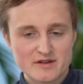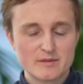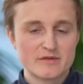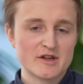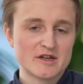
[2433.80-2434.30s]
in
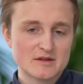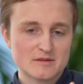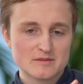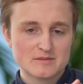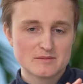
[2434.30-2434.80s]
terms of like
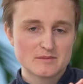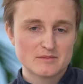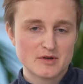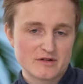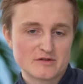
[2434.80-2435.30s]

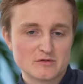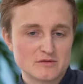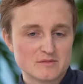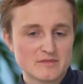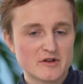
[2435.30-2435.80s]

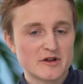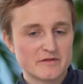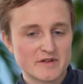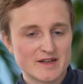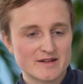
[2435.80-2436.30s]
personal side
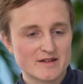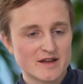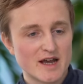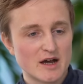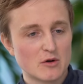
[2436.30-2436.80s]
of things,
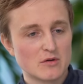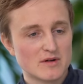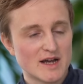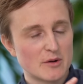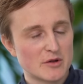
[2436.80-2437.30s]

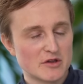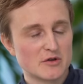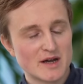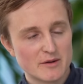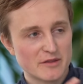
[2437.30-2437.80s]
how are
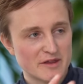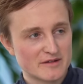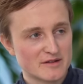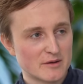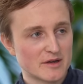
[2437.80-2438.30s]
you? How are
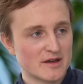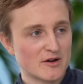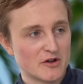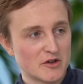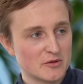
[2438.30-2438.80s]
things going?
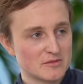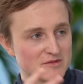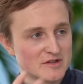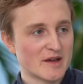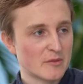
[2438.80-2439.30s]
Are you
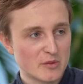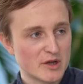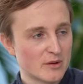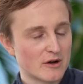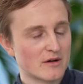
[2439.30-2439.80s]
content with
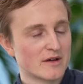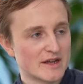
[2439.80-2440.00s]
where you are